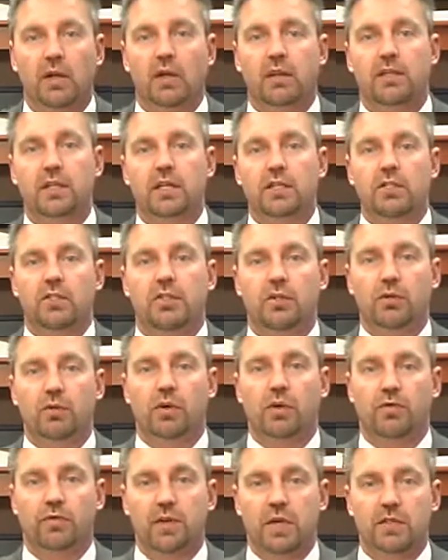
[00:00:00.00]
These
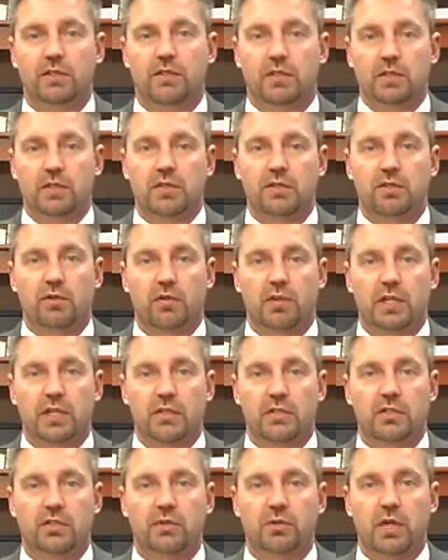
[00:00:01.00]
two offenses, or
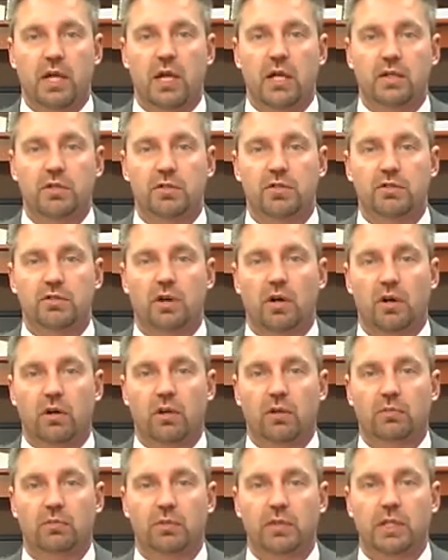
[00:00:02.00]
these two cases, are
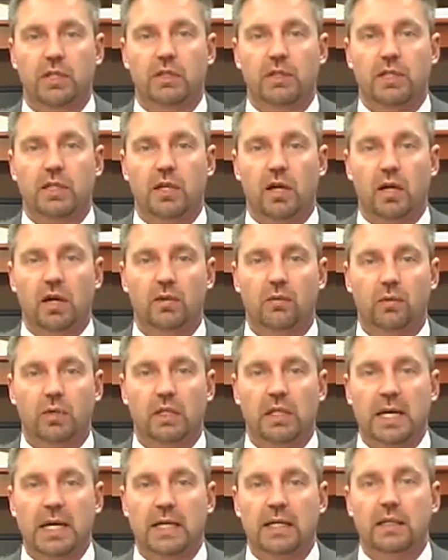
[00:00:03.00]
completely
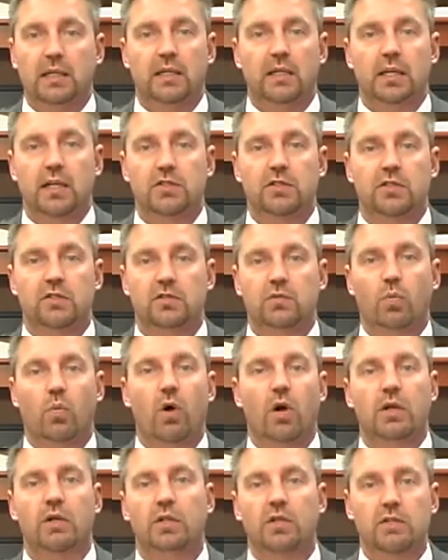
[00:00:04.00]
unrelated. In essence,
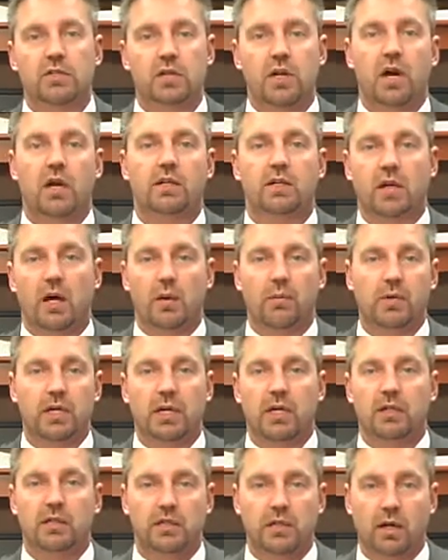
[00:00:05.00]
one does not
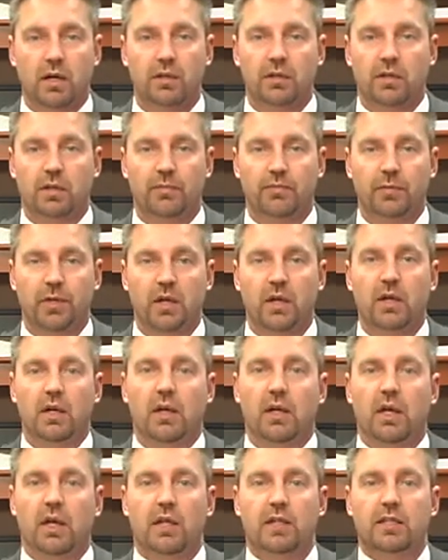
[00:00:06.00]
dominate the other.
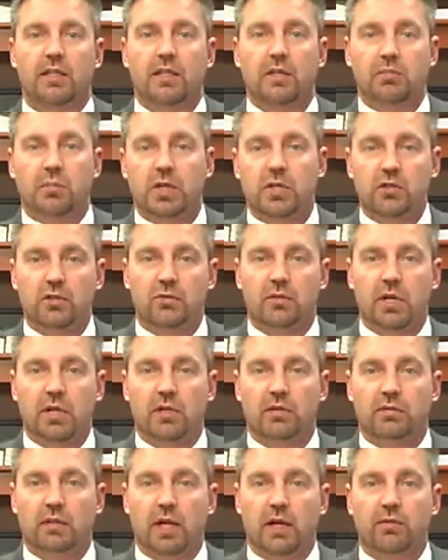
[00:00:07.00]
At the
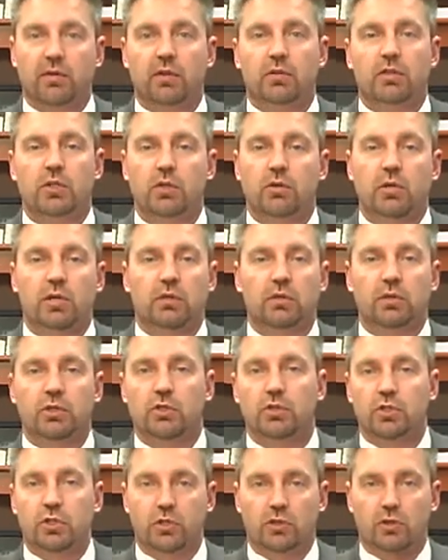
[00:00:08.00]
administrative level, you can
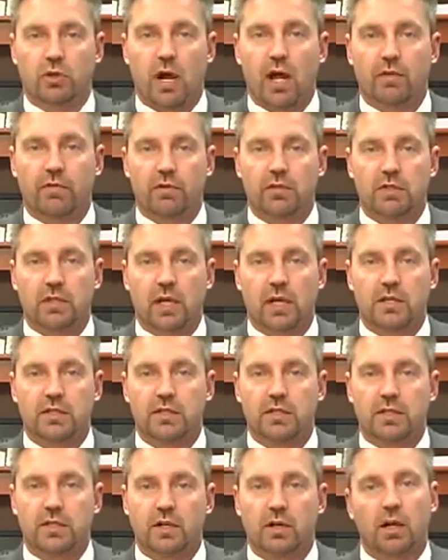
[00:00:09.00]
lose your driver's
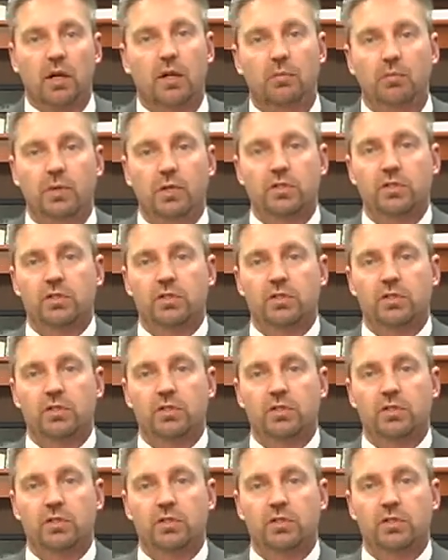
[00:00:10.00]
license hearing, but